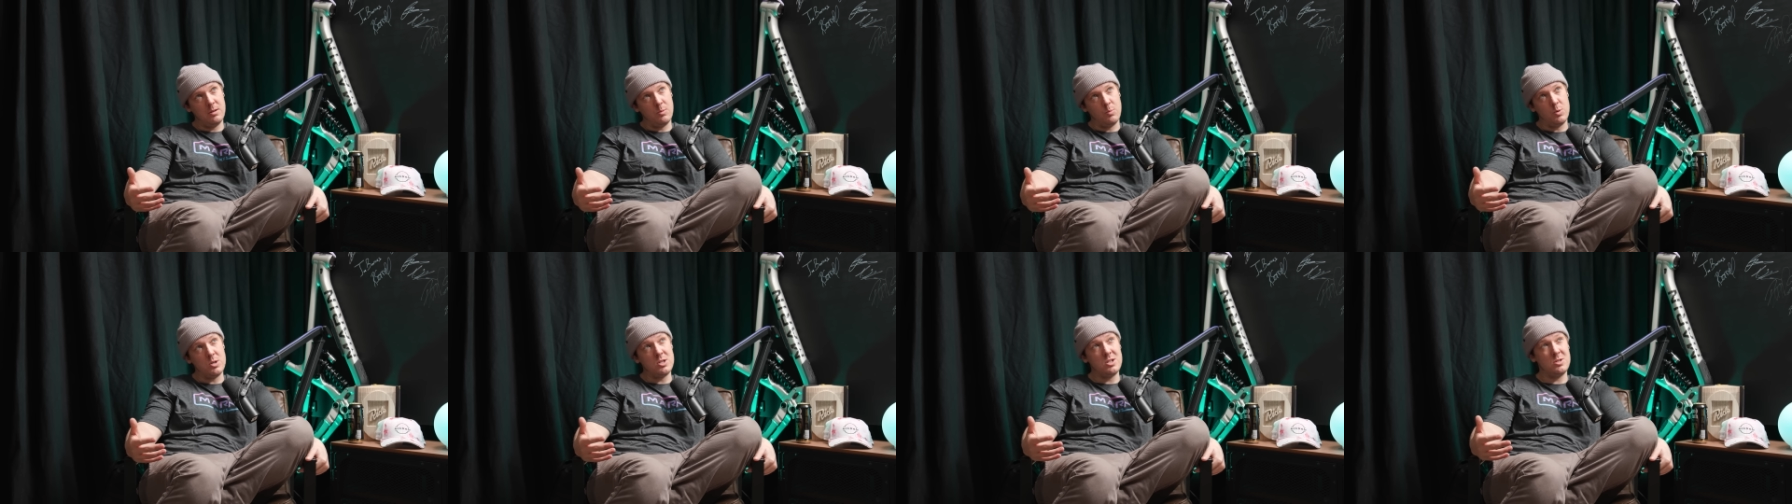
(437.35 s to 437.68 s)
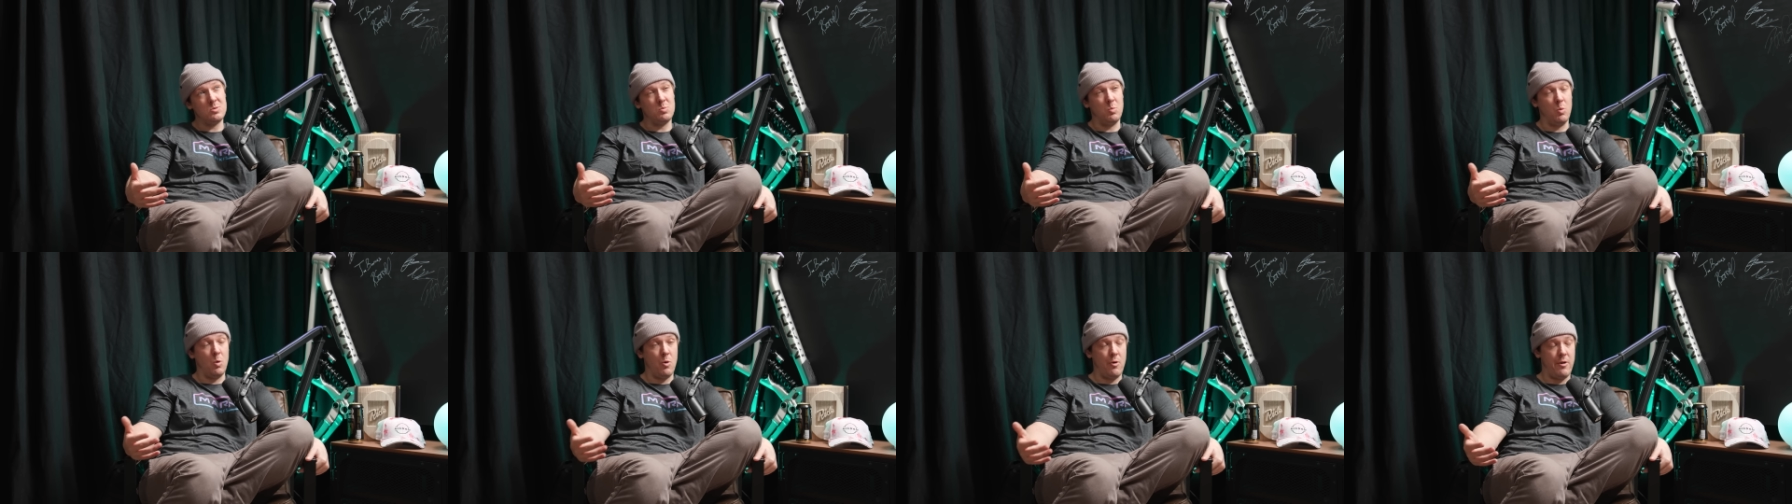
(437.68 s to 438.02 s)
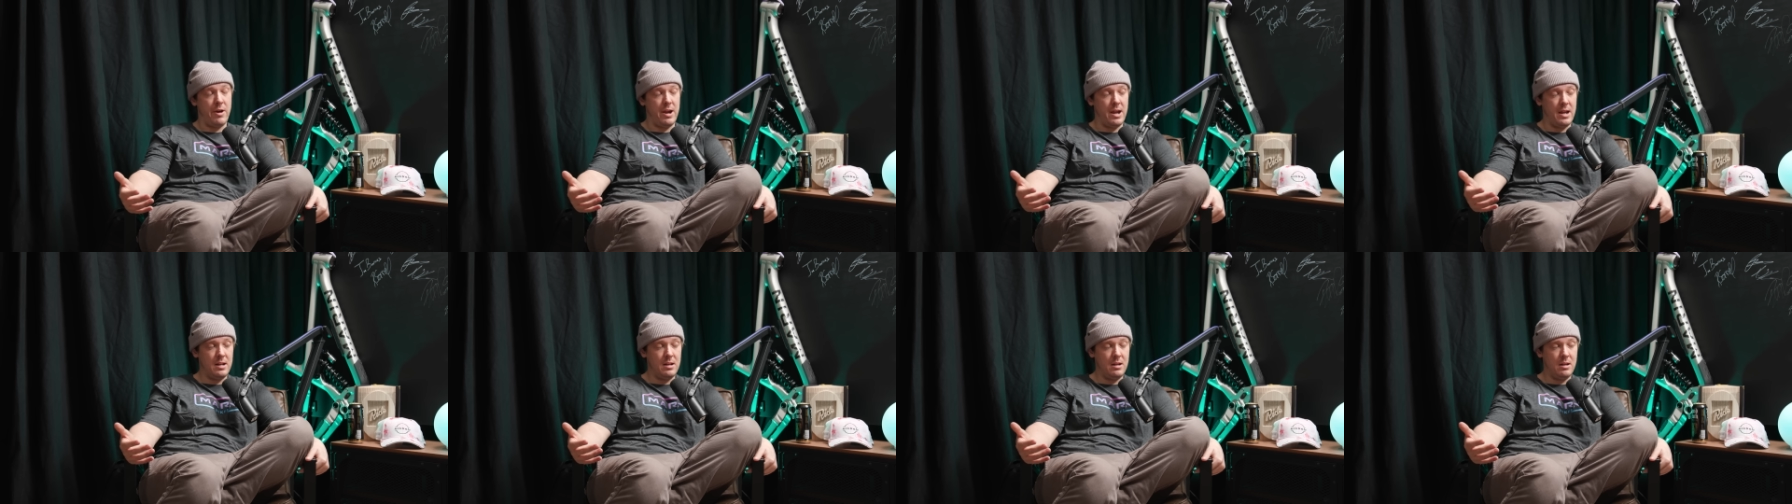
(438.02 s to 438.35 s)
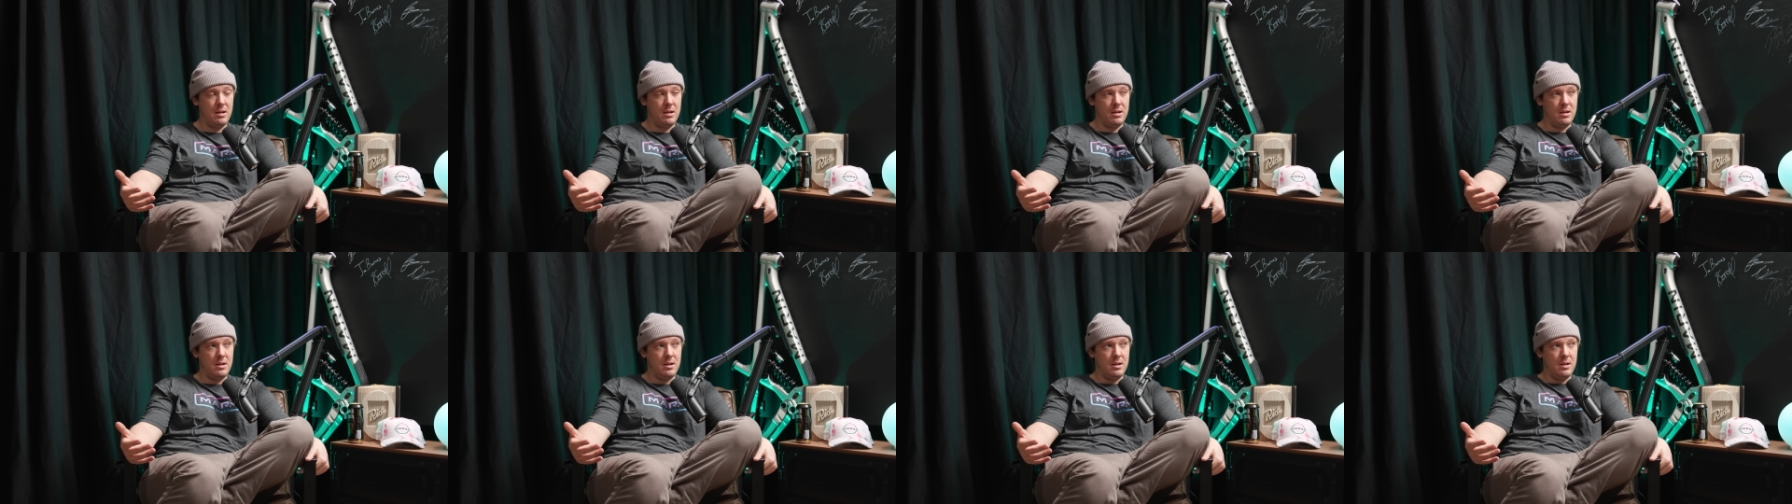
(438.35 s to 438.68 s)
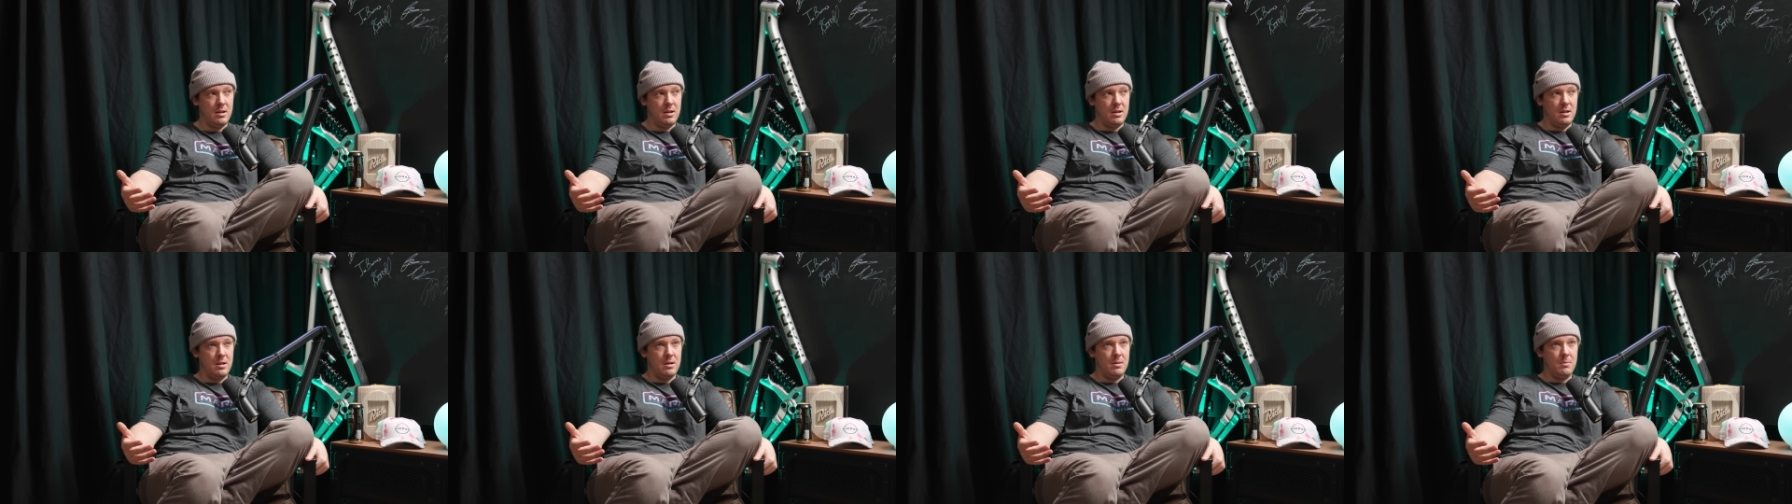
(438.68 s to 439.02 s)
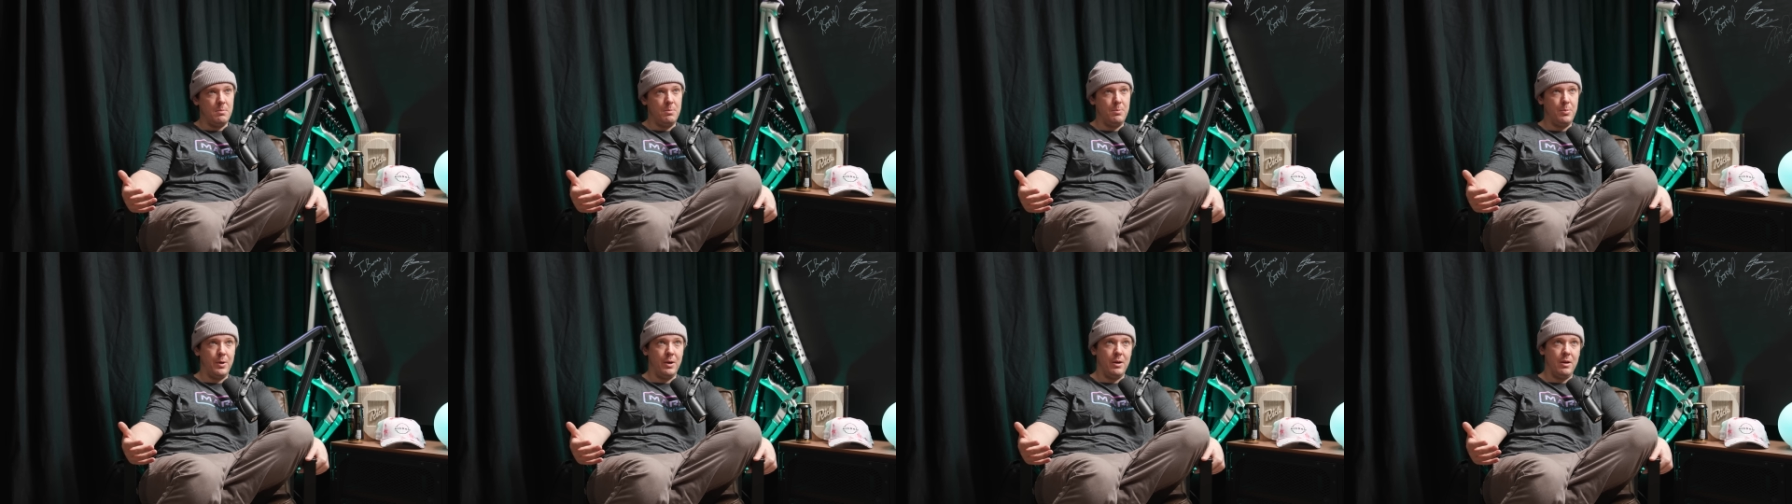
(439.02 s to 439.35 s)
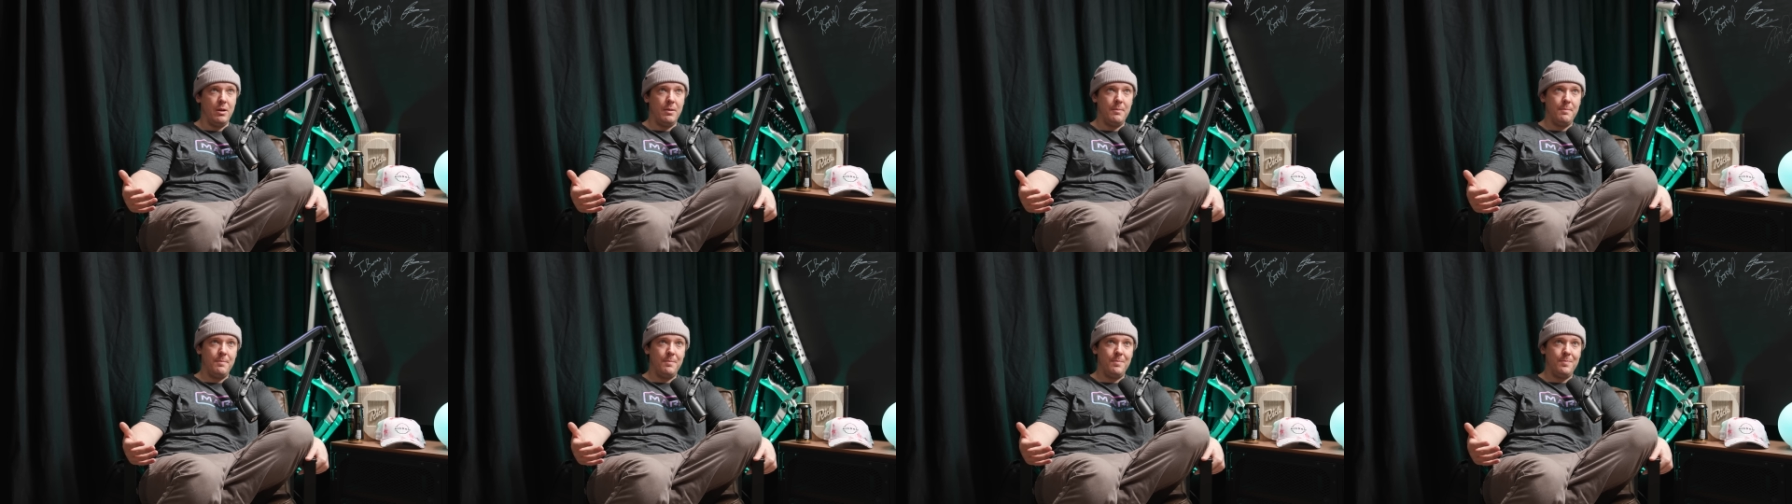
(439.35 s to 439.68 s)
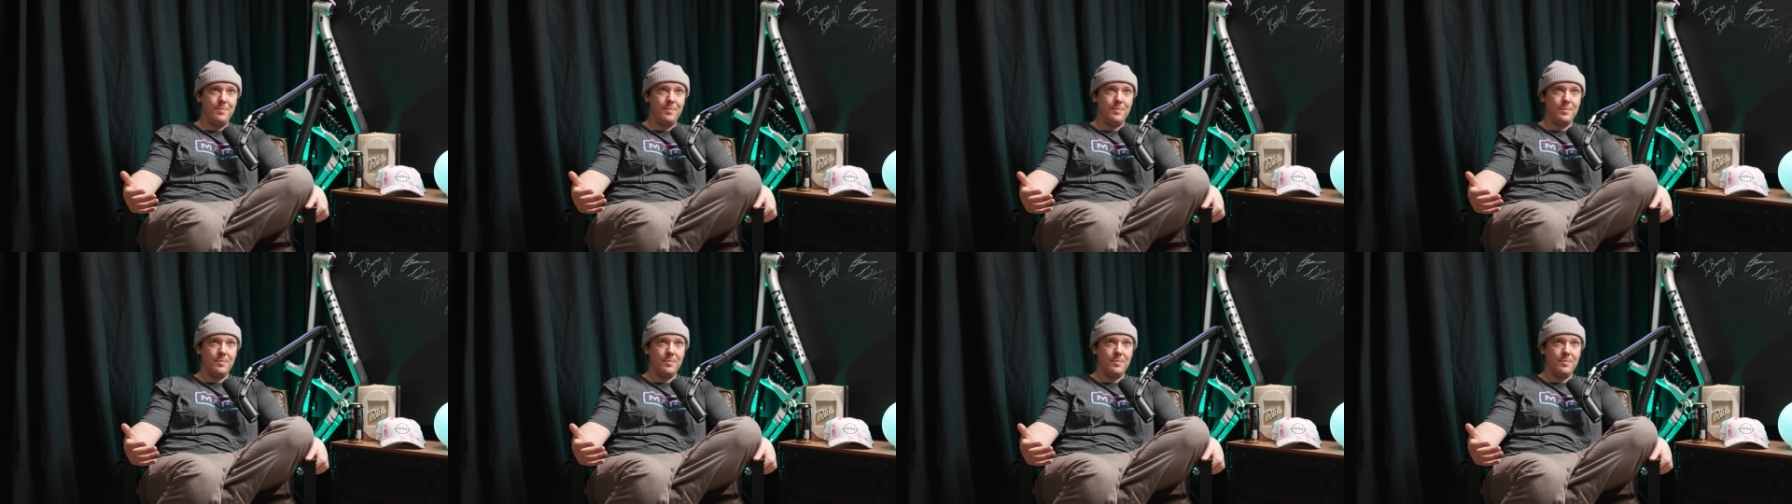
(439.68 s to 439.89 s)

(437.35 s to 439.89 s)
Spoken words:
which is worrying. But